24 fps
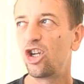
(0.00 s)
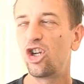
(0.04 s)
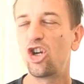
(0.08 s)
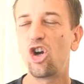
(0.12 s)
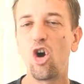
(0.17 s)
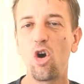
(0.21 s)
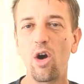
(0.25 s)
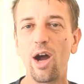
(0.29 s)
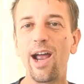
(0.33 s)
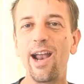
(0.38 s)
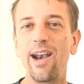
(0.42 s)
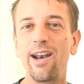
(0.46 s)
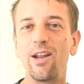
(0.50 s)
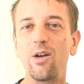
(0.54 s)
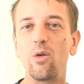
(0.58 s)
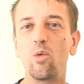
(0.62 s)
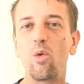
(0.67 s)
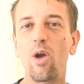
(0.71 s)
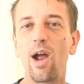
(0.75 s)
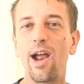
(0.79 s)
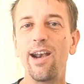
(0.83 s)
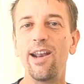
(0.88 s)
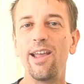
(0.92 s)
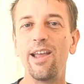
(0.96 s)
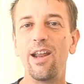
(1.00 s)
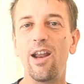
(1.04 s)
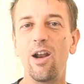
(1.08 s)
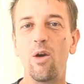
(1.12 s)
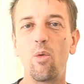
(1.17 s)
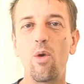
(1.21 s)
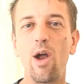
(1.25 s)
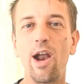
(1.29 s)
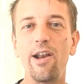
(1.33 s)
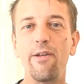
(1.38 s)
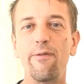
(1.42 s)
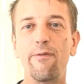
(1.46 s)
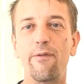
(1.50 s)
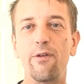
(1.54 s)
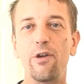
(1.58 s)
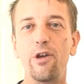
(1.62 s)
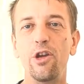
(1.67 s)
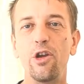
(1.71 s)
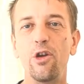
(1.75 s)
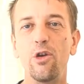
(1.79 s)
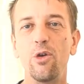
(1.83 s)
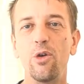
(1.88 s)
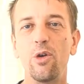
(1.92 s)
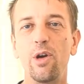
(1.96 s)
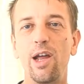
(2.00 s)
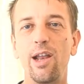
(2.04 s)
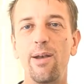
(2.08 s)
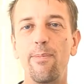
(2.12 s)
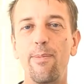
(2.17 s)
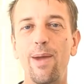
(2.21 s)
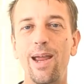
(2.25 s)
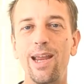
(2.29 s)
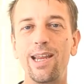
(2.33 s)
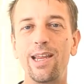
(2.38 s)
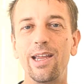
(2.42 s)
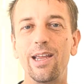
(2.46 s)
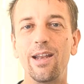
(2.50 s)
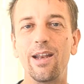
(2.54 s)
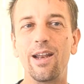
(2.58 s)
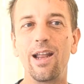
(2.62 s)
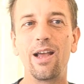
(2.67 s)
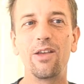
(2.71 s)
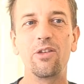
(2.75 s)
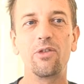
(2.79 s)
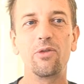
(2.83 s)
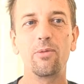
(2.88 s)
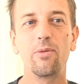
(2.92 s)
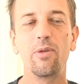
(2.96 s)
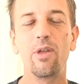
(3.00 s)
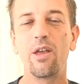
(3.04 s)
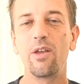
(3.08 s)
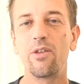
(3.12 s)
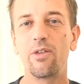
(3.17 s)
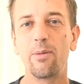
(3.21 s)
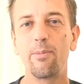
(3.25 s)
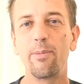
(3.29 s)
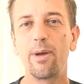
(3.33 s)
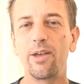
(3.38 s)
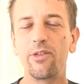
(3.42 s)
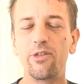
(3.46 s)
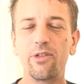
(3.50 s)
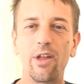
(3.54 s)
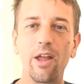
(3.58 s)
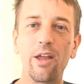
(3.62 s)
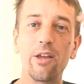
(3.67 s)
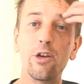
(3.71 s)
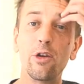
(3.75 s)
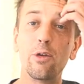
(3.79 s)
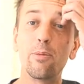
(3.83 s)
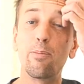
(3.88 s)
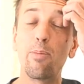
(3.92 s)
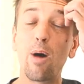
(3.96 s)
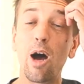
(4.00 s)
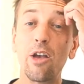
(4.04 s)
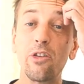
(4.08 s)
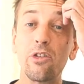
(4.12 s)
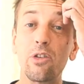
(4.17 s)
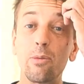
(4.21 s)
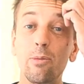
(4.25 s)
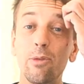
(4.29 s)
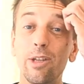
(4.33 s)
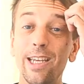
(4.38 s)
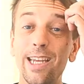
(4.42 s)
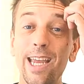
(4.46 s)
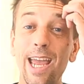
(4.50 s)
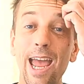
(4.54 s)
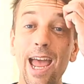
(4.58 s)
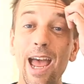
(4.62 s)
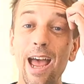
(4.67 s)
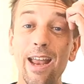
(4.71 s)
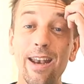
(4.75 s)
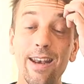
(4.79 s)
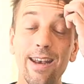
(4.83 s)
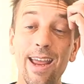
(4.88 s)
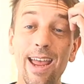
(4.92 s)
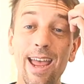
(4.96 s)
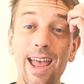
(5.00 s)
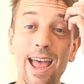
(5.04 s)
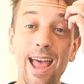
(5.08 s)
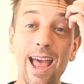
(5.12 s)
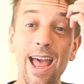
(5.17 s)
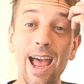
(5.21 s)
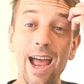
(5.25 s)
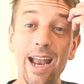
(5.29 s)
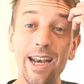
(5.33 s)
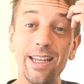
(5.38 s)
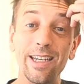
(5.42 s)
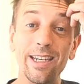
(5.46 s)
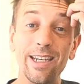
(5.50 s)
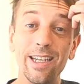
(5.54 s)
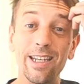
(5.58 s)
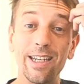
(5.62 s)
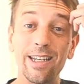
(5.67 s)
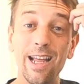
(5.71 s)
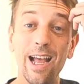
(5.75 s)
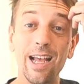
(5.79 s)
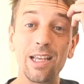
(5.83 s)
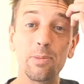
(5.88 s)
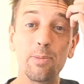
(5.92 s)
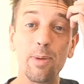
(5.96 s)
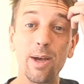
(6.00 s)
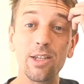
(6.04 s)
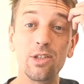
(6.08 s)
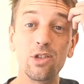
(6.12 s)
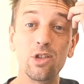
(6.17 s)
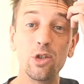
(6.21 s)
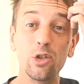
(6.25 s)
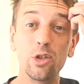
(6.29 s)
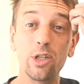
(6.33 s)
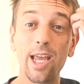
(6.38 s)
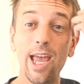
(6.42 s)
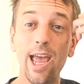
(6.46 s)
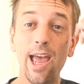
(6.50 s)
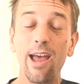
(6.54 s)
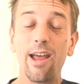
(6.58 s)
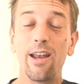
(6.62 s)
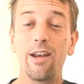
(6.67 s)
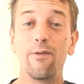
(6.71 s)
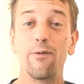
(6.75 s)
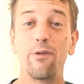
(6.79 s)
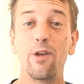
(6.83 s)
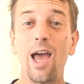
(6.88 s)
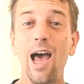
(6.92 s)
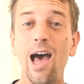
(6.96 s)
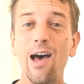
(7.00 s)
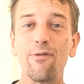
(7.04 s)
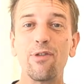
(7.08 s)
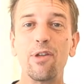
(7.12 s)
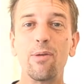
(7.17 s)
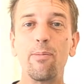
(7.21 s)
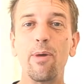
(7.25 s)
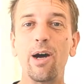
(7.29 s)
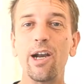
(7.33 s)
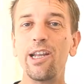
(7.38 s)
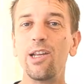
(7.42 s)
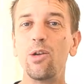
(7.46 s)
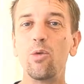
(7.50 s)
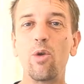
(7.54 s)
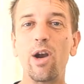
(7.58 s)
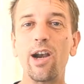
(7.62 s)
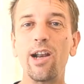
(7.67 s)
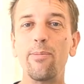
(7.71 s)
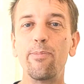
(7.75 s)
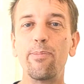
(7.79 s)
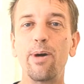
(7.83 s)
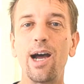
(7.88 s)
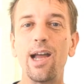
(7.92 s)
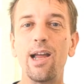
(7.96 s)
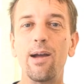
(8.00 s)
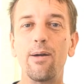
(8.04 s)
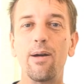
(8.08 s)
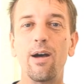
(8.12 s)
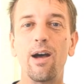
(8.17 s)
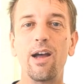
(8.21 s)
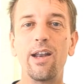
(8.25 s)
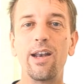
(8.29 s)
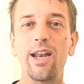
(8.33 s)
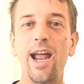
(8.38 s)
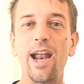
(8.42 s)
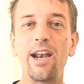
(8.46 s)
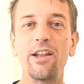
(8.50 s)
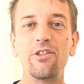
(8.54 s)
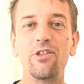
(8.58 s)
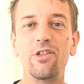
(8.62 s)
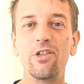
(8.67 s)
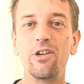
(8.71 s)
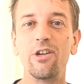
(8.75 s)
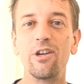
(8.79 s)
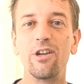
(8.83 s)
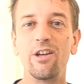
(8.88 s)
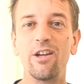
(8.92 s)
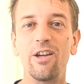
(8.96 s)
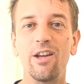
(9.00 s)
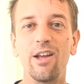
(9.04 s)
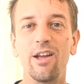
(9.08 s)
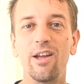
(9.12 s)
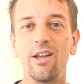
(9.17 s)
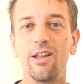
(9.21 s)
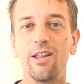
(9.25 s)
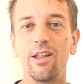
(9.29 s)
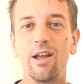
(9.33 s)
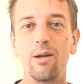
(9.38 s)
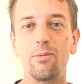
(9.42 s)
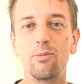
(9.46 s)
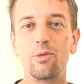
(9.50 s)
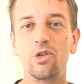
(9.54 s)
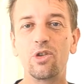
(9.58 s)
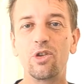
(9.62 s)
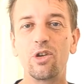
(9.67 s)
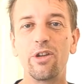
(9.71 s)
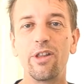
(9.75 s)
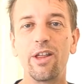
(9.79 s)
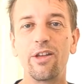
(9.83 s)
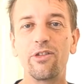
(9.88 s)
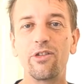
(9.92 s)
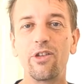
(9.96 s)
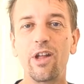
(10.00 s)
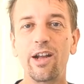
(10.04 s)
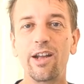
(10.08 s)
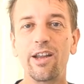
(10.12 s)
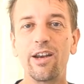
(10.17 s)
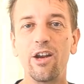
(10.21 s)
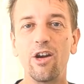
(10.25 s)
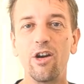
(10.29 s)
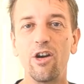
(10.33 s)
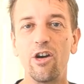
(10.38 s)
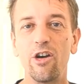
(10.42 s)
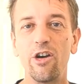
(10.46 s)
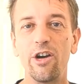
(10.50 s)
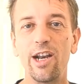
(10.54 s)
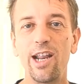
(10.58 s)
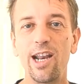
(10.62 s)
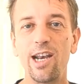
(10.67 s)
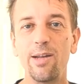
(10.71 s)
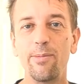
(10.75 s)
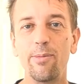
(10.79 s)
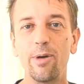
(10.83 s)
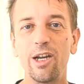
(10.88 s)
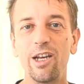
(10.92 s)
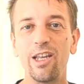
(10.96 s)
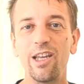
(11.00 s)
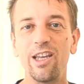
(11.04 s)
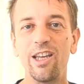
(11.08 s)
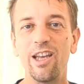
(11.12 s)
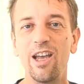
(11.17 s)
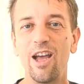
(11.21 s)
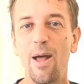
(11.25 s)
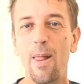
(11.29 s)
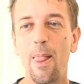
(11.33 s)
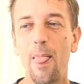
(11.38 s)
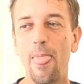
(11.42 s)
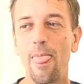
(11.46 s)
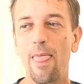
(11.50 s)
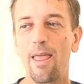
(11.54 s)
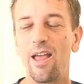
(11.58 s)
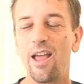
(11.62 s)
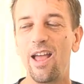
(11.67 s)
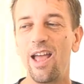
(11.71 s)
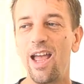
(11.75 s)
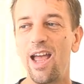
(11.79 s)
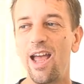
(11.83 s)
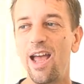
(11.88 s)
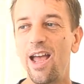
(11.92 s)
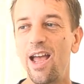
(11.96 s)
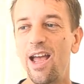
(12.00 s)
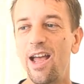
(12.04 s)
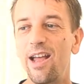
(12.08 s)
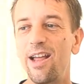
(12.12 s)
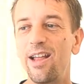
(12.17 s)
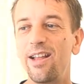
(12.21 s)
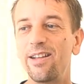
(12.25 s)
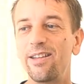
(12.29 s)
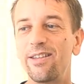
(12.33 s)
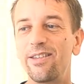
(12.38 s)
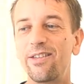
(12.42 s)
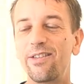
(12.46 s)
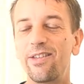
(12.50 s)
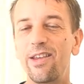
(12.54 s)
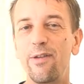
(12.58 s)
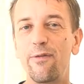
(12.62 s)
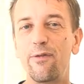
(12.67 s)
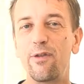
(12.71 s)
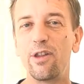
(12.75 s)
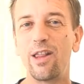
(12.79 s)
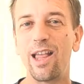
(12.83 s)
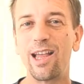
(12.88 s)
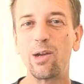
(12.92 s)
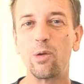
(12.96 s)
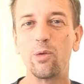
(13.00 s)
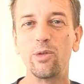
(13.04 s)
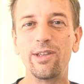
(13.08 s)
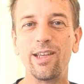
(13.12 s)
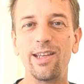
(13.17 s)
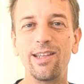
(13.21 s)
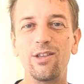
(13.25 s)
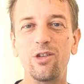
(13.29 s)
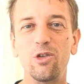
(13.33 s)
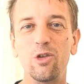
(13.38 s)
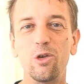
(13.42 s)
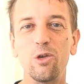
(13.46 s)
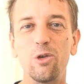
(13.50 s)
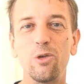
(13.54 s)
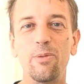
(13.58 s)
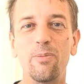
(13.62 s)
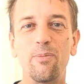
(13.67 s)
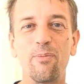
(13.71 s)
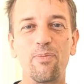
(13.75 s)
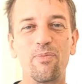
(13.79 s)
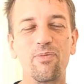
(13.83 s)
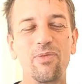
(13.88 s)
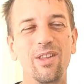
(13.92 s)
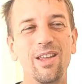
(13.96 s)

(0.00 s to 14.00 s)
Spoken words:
go ahead and write it for you and make it as the best that you possibly can. Edit it as best you can. If you have the money, run it by an editor. I'm sure that's not going to hurt anybody. And see if you like what they do.